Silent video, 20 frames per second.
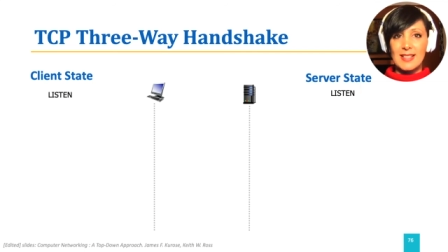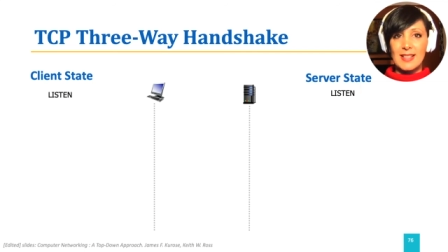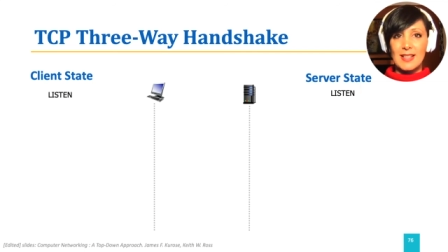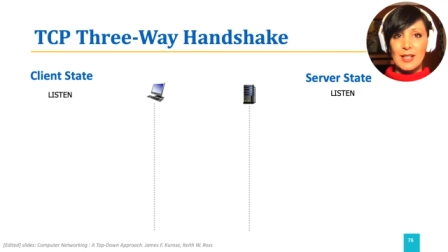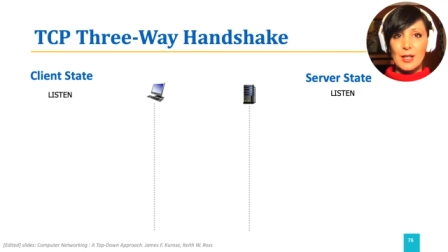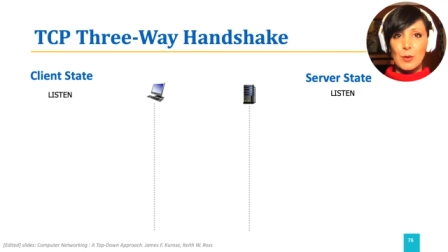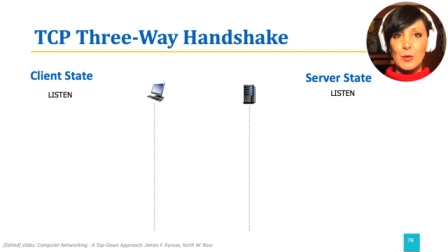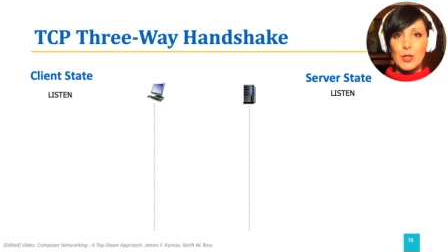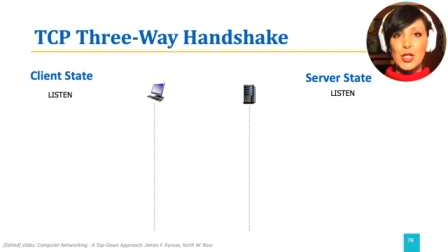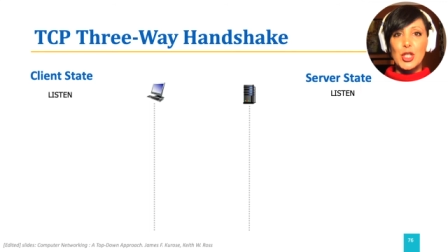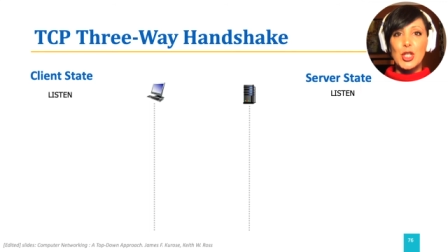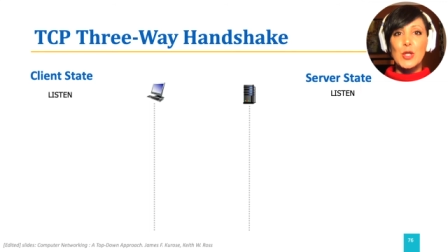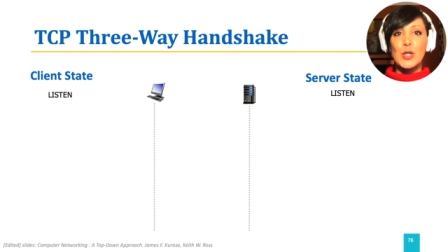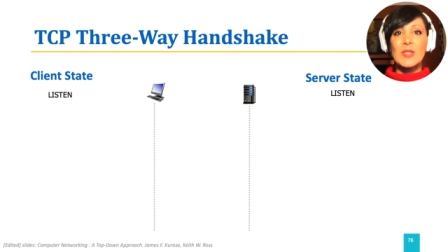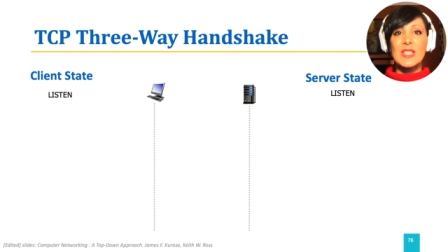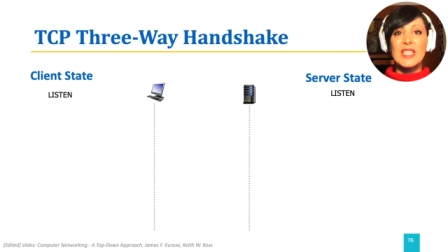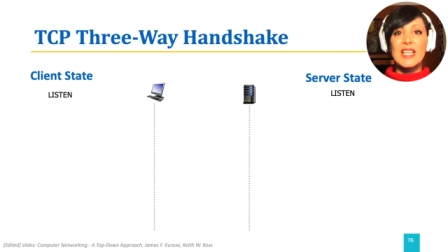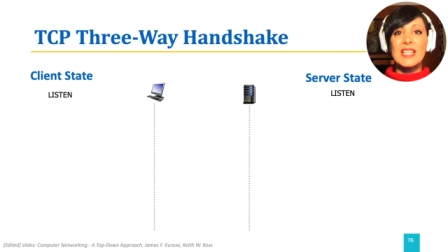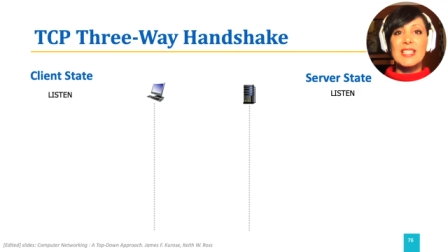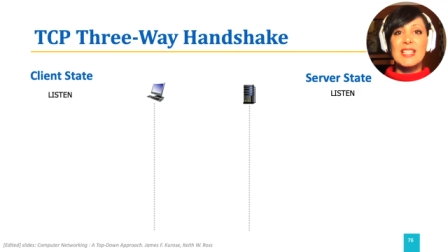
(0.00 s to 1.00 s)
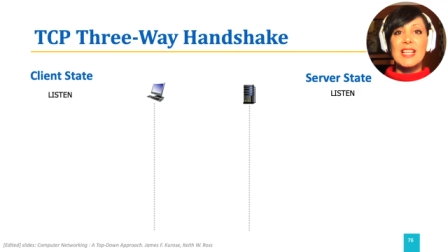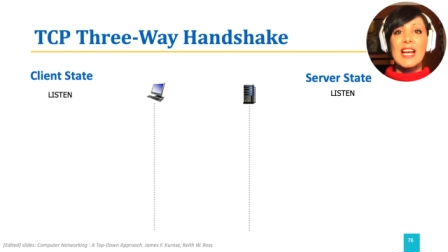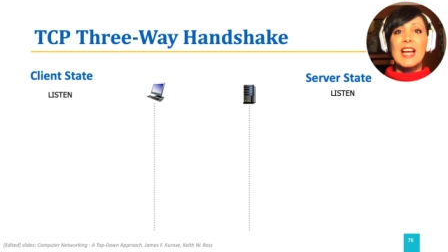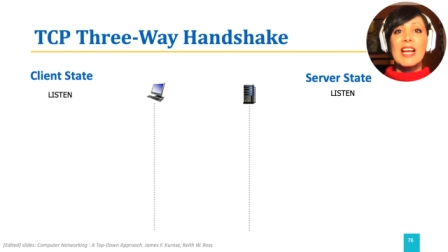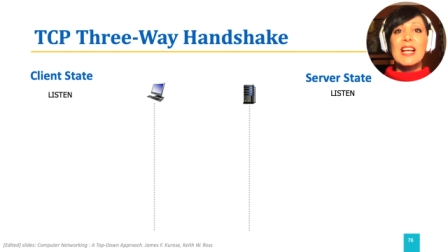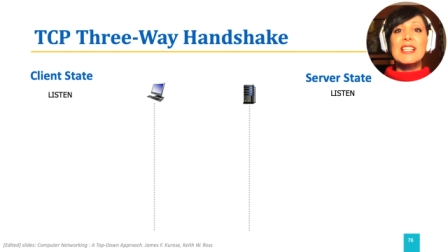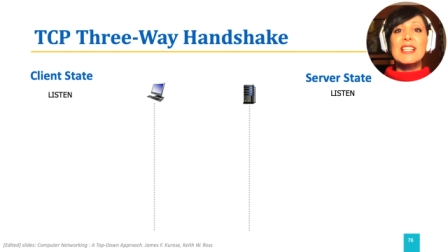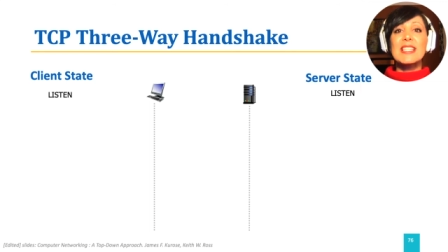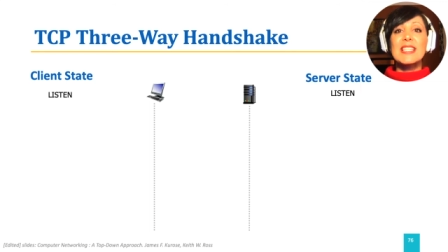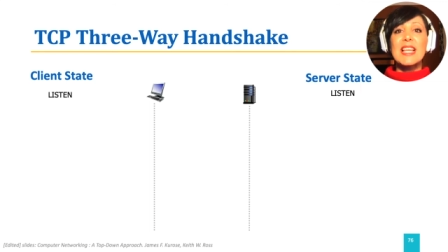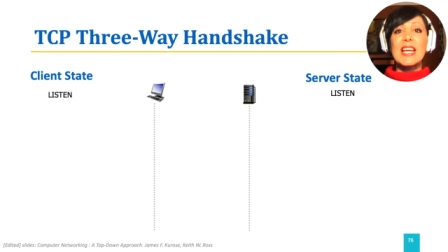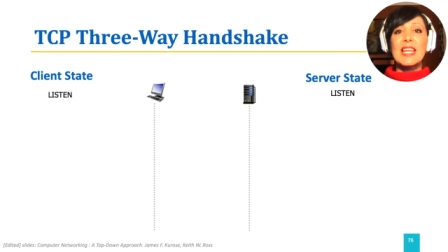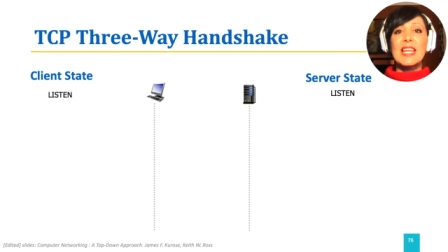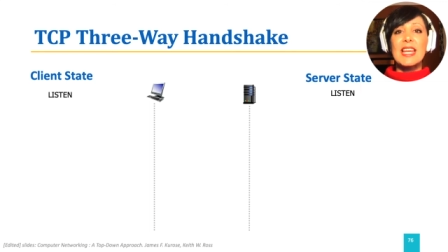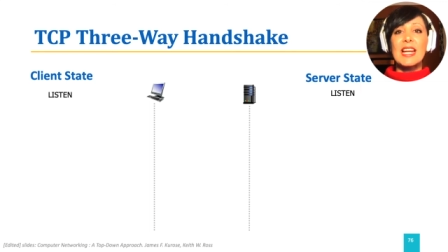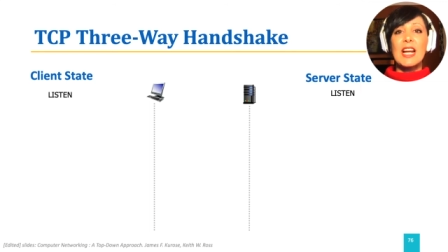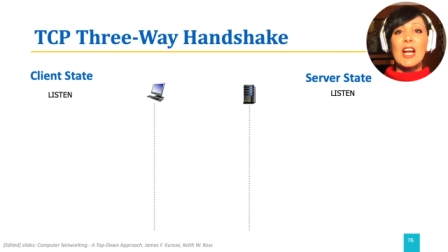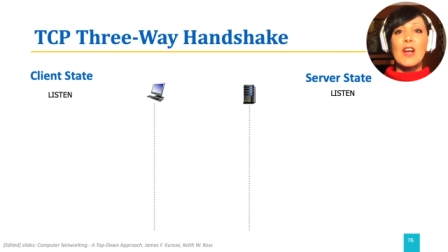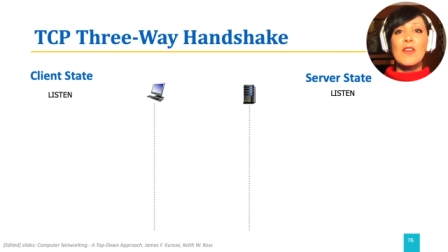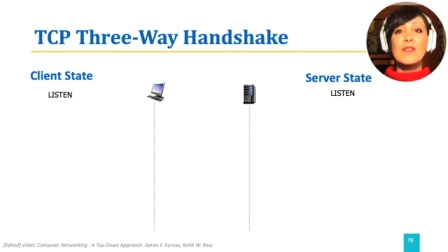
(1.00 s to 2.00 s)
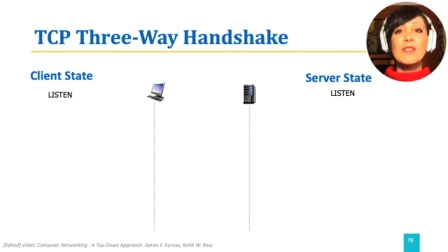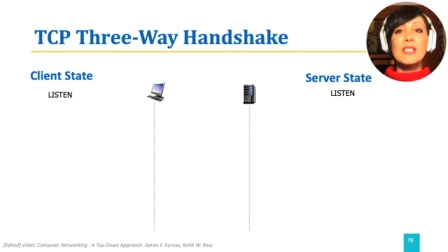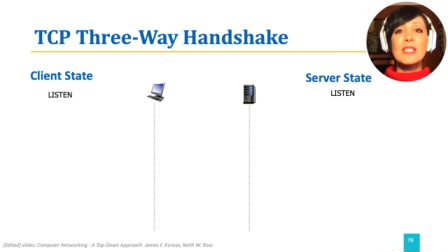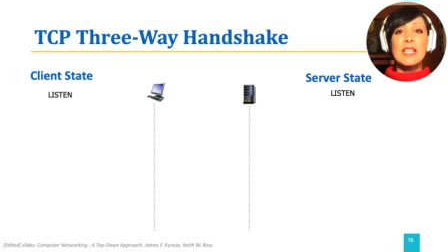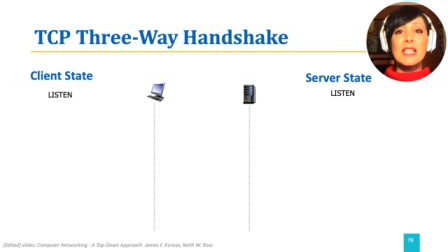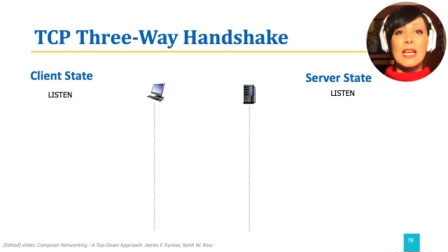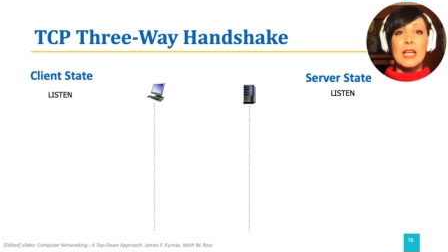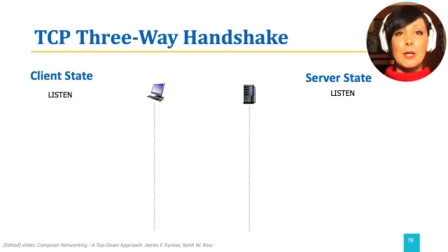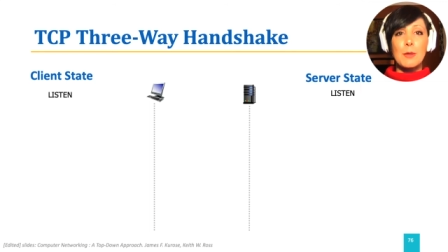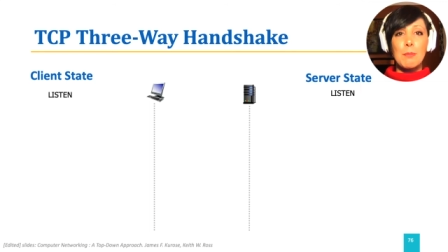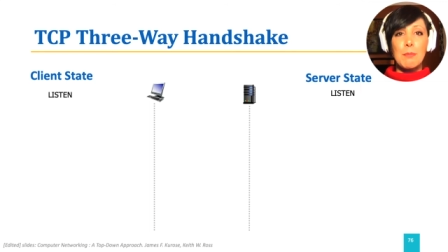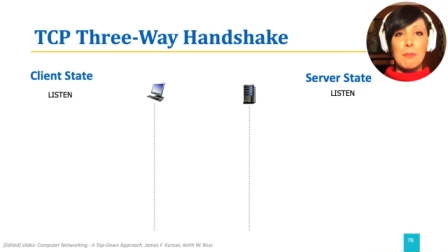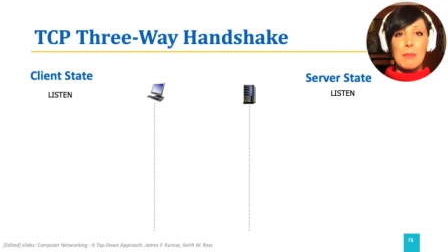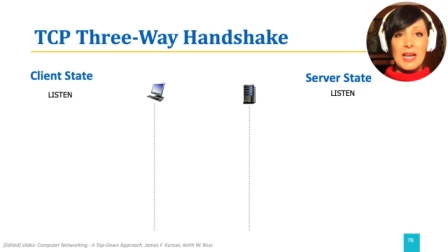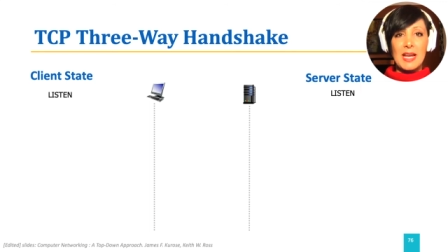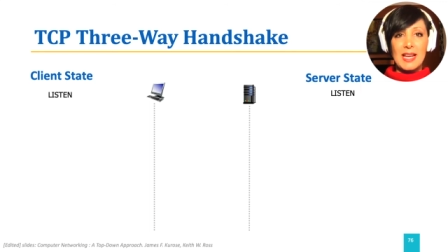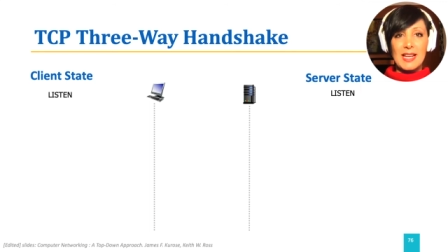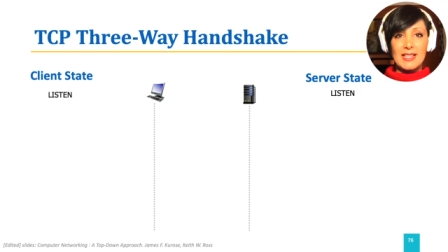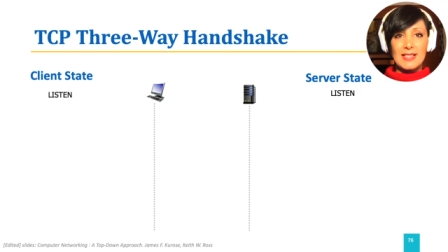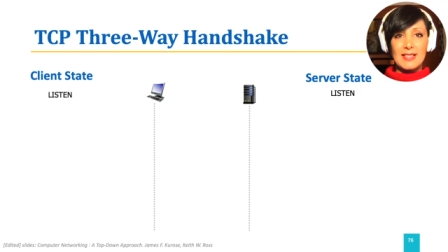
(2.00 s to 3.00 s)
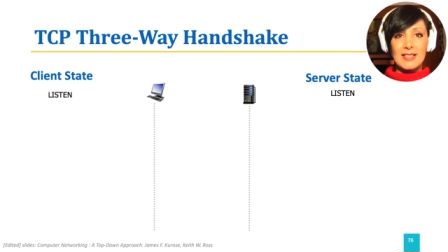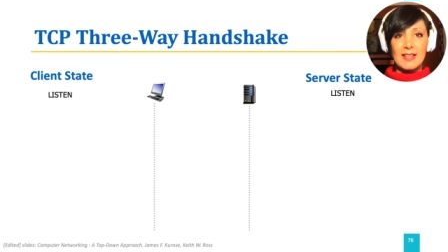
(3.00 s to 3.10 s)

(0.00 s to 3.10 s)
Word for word: which uses setting of SYN bit